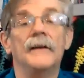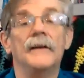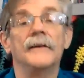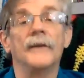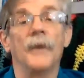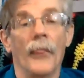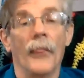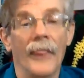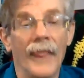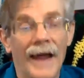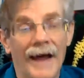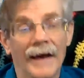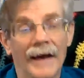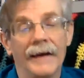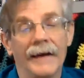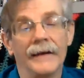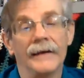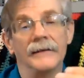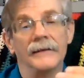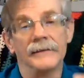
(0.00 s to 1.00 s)
So that
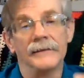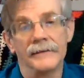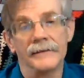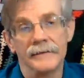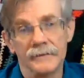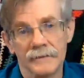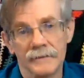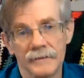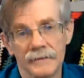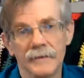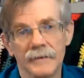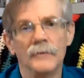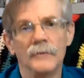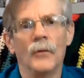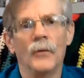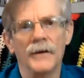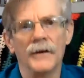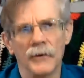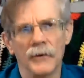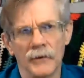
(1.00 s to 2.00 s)
is
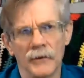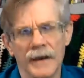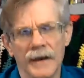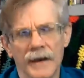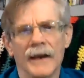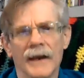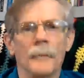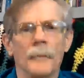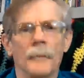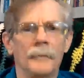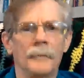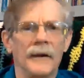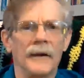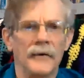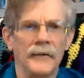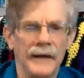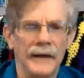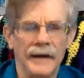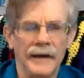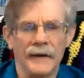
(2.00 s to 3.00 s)
what you're looking at,
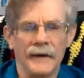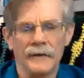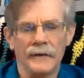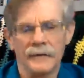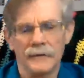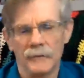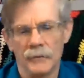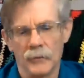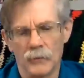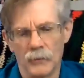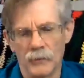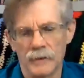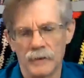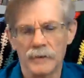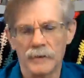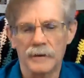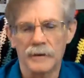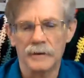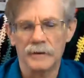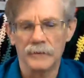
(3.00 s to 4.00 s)
better than
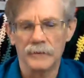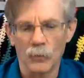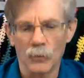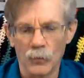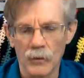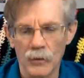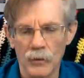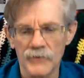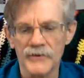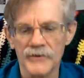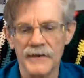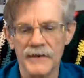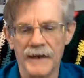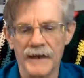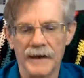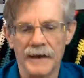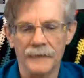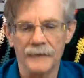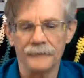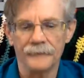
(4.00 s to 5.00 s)
or worse
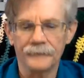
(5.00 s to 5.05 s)
than.